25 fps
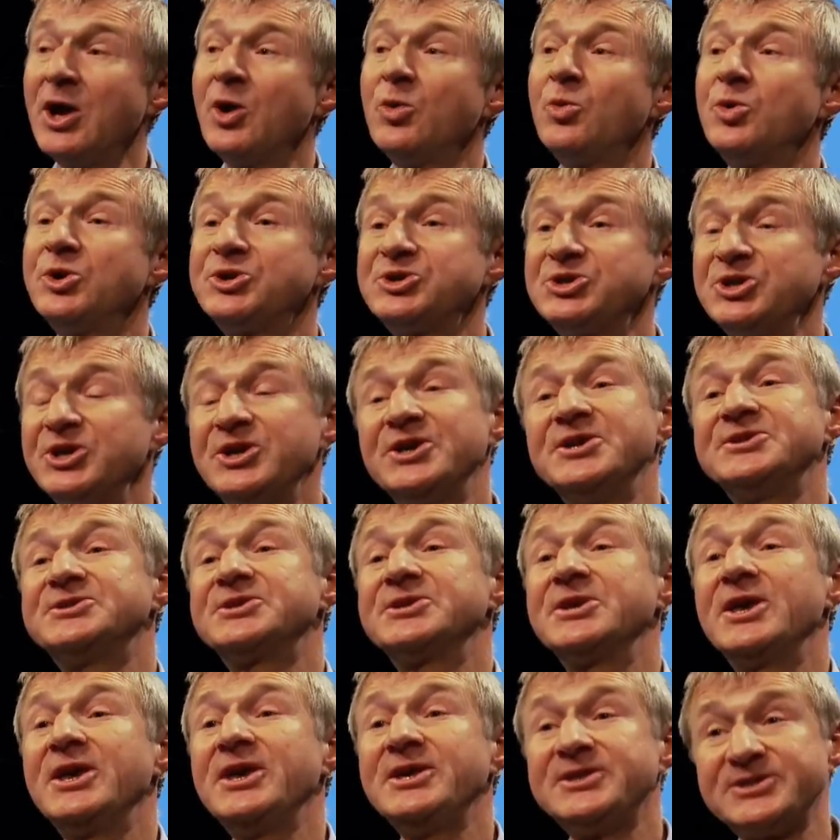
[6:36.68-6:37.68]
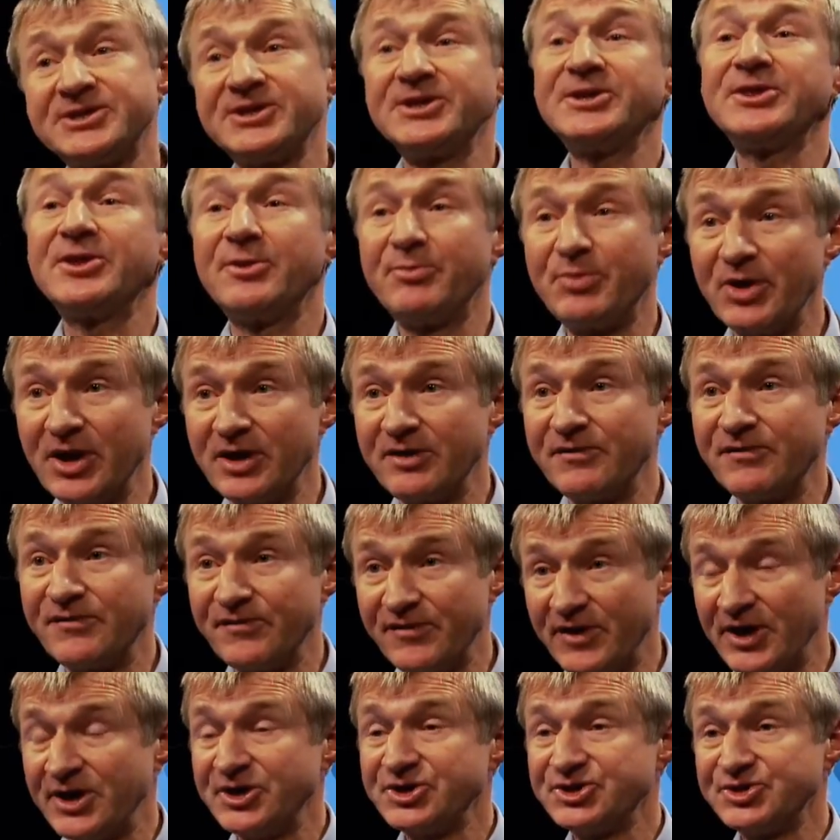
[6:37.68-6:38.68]
which is Eating the Big
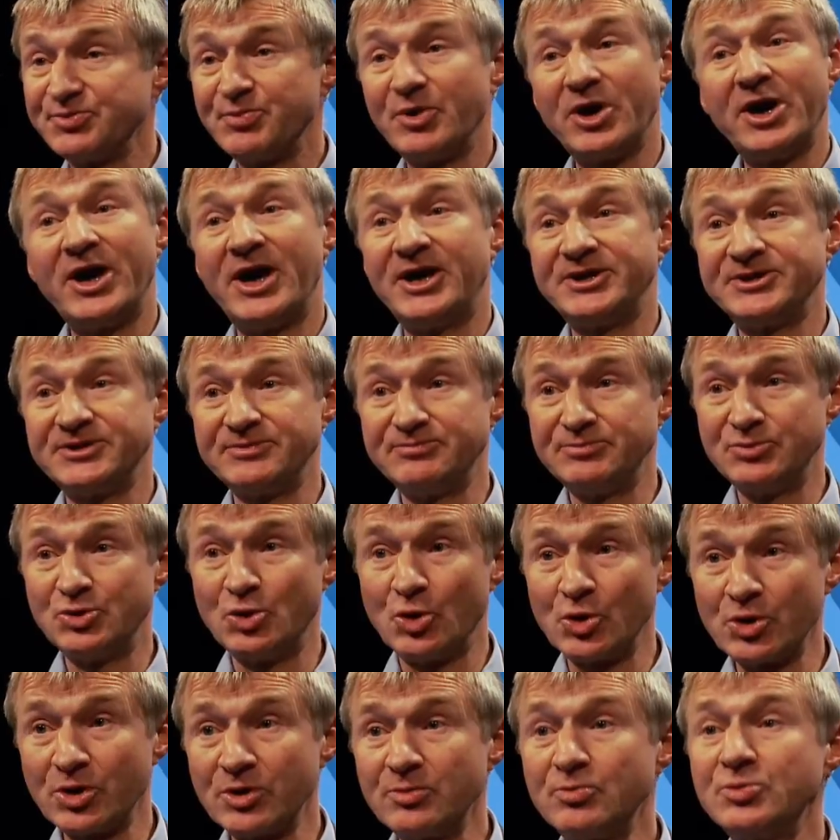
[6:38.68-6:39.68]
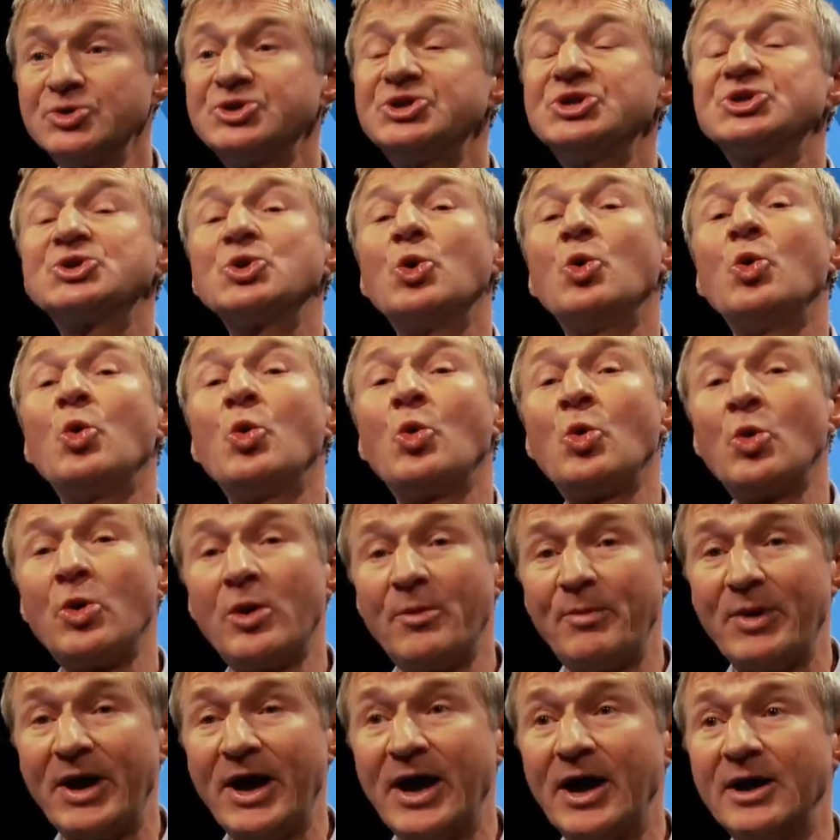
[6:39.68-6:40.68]
Fish by Adam Morgan, which is all
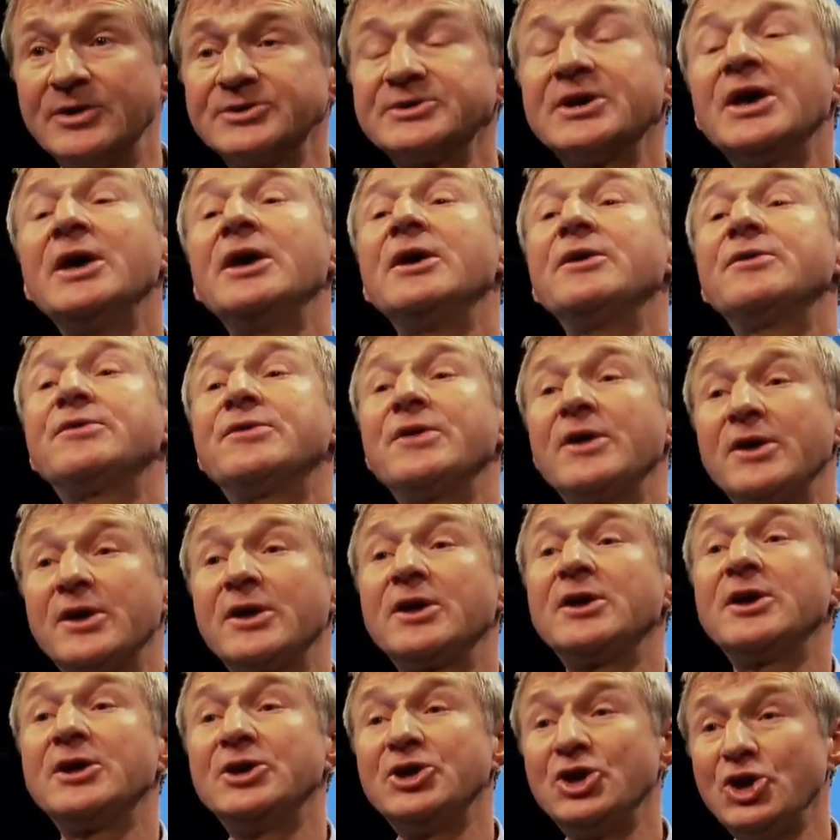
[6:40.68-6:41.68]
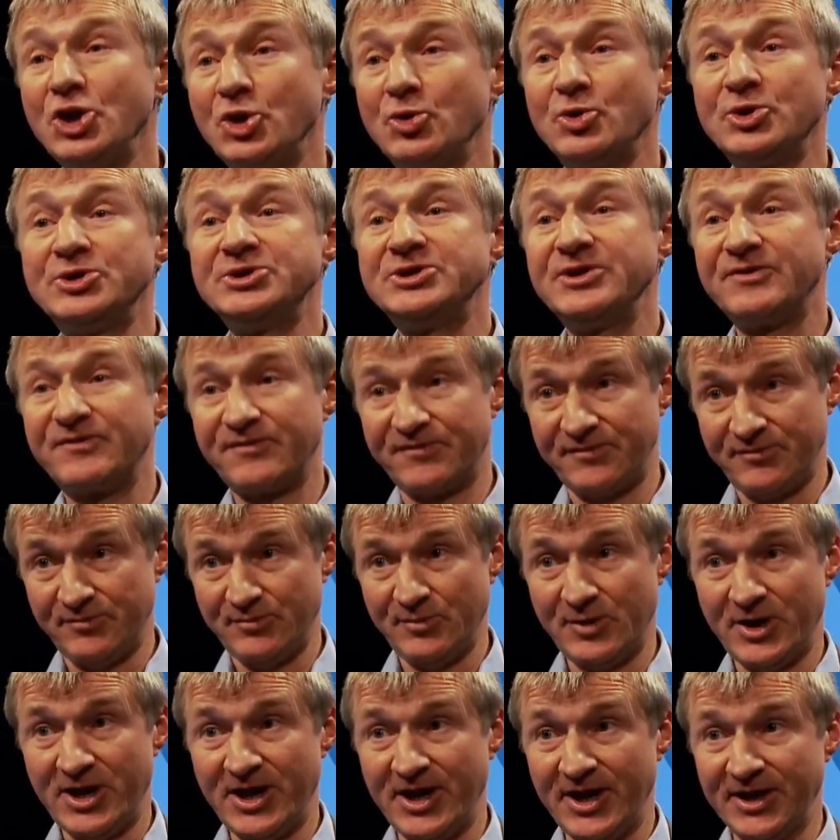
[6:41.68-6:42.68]
about thinking in new and different
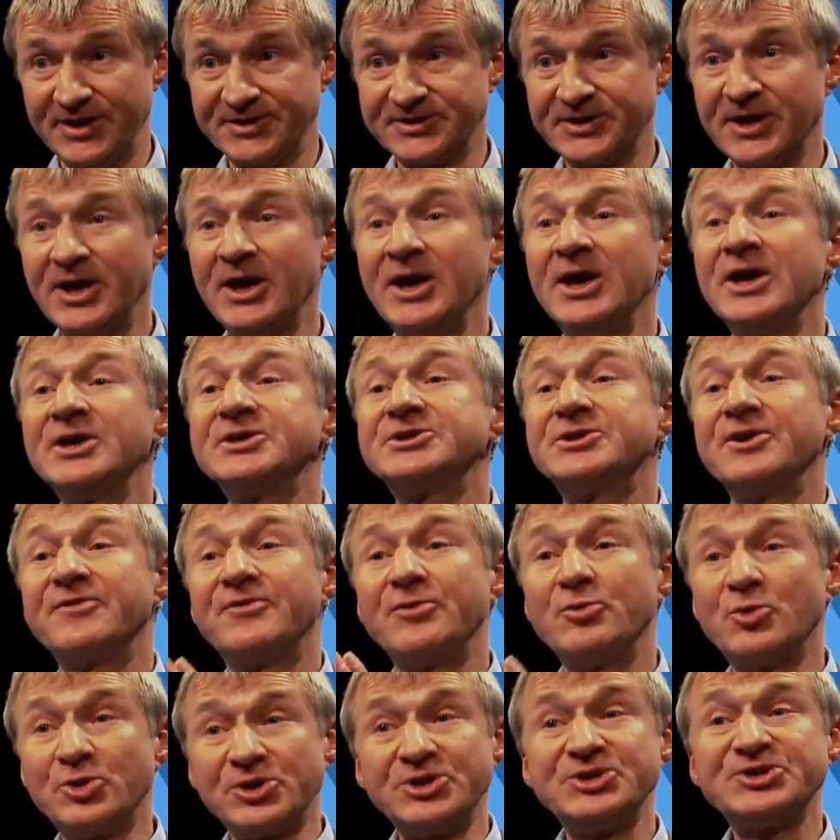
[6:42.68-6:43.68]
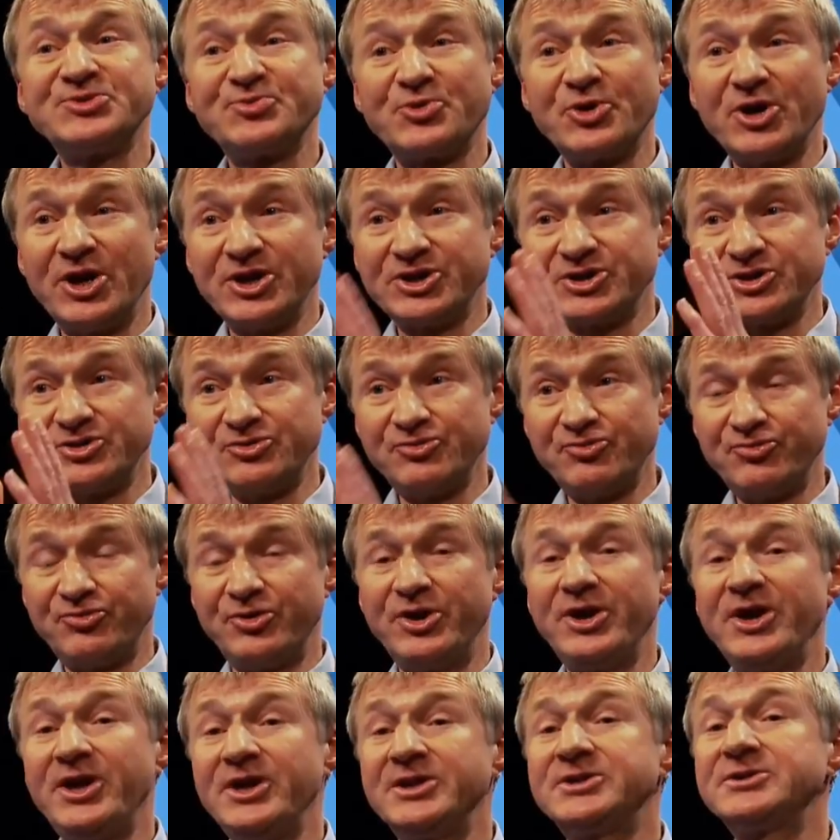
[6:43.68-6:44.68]
ways. So if you want inspiration,
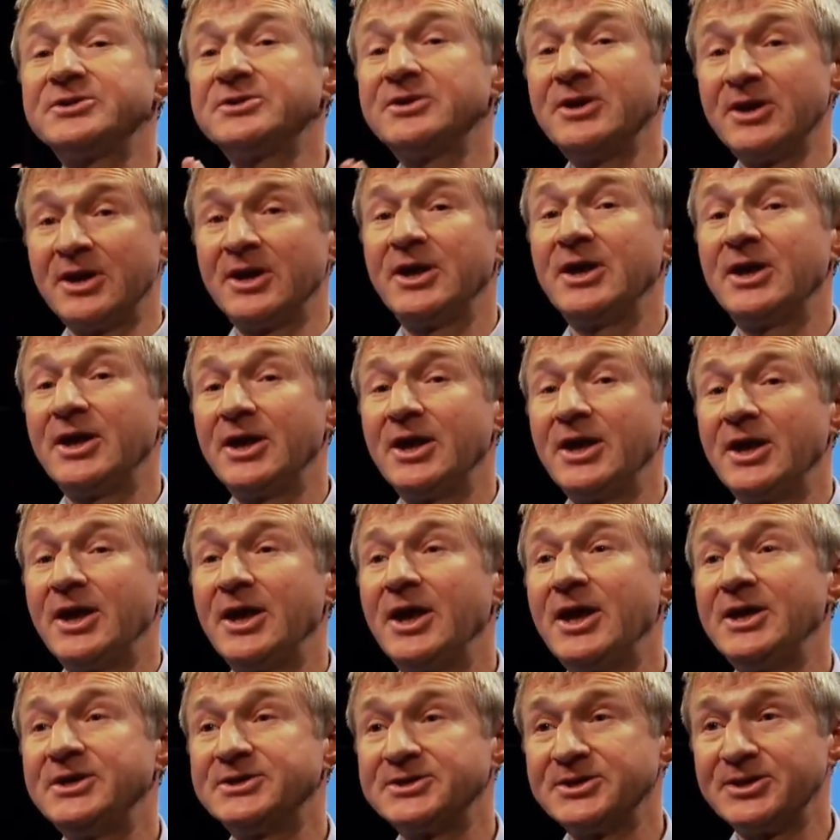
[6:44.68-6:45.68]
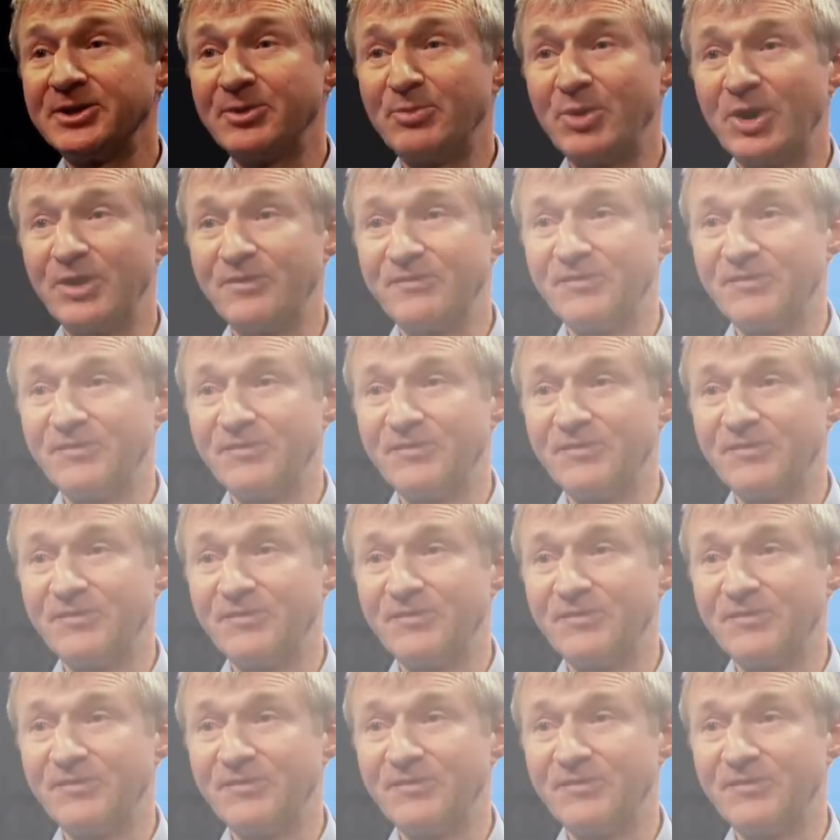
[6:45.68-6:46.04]
read Eating the Big